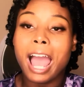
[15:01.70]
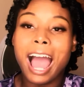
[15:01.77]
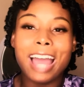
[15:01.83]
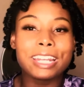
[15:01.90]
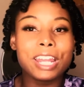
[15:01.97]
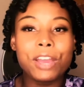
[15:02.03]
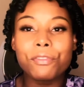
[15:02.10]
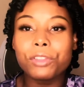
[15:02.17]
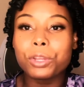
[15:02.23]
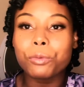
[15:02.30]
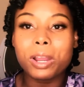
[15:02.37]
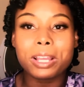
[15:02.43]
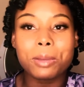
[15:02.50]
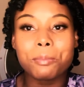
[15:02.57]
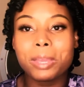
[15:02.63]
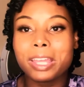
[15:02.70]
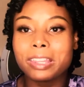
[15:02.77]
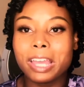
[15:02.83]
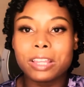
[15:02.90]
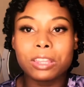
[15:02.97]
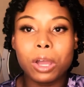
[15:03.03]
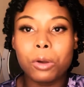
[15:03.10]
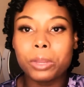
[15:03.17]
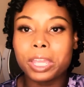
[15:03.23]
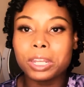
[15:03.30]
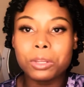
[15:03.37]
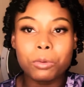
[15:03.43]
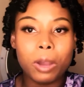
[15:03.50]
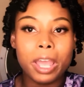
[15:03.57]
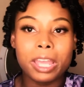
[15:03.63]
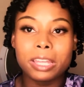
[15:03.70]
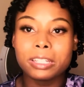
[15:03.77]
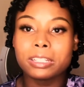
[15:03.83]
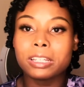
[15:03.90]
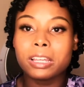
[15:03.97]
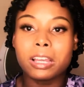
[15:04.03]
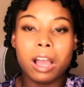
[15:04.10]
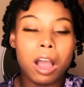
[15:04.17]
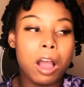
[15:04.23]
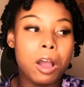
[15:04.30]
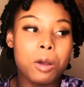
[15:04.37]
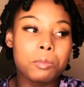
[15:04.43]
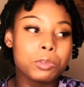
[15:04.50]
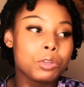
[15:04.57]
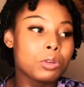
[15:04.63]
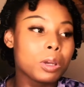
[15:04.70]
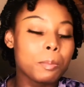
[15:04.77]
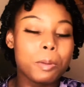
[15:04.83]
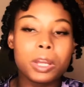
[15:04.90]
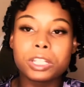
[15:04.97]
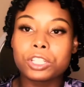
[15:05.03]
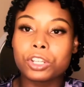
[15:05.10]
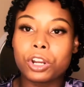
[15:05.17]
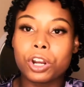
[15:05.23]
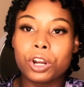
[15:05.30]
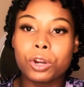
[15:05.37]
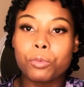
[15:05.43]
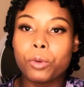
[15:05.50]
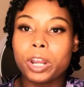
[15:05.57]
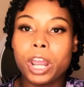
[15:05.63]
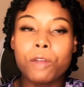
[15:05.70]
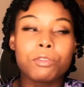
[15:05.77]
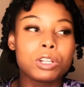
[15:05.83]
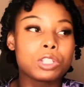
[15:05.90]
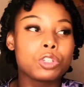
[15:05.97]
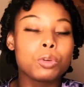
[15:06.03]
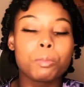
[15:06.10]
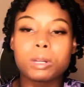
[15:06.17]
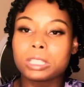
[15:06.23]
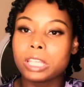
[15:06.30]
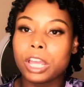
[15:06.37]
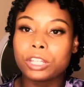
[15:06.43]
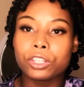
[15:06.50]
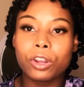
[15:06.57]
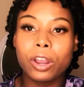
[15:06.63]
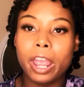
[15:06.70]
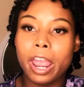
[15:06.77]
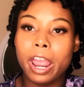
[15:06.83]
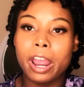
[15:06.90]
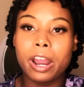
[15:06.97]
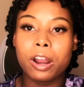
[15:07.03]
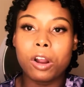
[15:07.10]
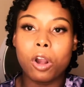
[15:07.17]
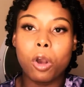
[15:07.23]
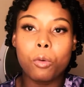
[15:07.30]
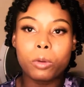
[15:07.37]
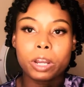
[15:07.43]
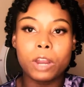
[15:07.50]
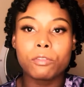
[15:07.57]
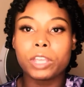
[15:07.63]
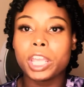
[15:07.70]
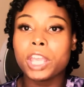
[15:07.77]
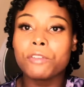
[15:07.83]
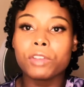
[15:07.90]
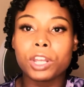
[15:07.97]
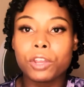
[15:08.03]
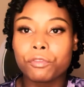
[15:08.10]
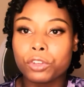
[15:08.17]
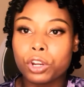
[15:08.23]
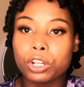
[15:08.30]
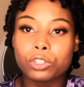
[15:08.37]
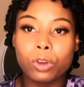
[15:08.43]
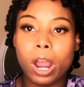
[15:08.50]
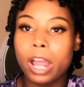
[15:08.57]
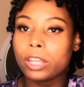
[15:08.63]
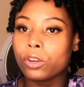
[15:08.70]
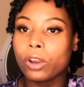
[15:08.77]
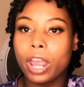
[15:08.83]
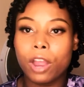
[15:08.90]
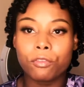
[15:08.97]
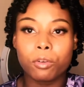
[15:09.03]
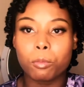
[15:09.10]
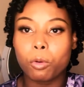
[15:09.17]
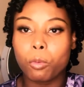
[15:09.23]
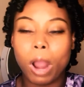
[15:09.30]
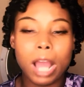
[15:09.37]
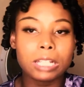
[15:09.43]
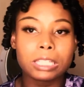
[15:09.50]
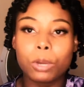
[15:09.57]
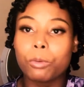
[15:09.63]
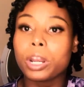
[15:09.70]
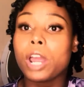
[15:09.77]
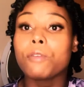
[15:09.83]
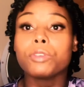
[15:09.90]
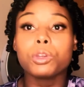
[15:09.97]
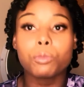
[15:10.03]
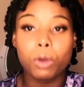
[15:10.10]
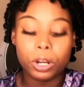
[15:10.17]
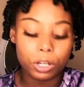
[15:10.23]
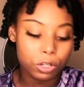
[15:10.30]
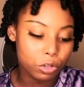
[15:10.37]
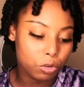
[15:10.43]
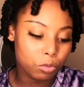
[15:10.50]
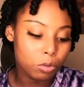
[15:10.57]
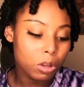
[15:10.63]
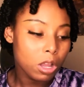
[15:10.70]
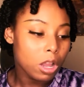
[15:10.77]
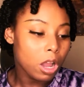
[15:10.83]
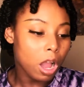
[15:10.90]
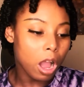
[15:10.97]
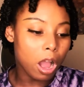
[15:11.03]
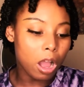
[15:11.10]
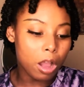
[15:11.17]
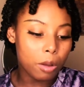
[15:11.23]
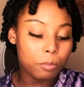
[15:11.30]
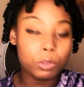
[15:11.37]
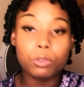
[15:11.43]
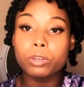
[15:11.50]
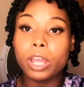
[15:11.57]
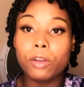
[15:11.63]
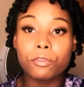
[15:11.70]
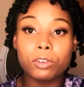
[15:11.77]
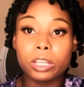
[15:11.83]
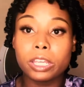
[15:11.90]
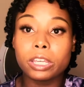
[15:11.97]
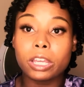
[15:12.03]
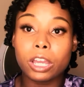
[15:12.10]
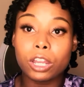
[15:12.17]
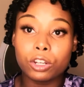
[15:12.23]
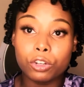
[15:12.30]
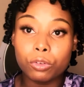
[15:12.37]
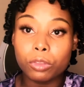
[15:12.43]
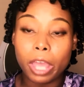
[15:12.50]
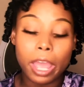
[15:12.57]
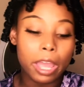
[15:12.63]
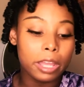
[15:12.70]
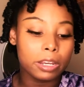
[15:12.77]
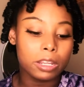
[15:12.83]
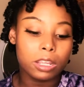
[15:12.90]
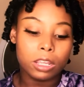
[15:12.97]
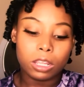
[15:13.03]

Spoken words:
I definitely recommend that though anyway. You could put your whatever to protect your hair or whatever, even if you're drying your hair from a ride set, whatever you want to do. You definitely could do that.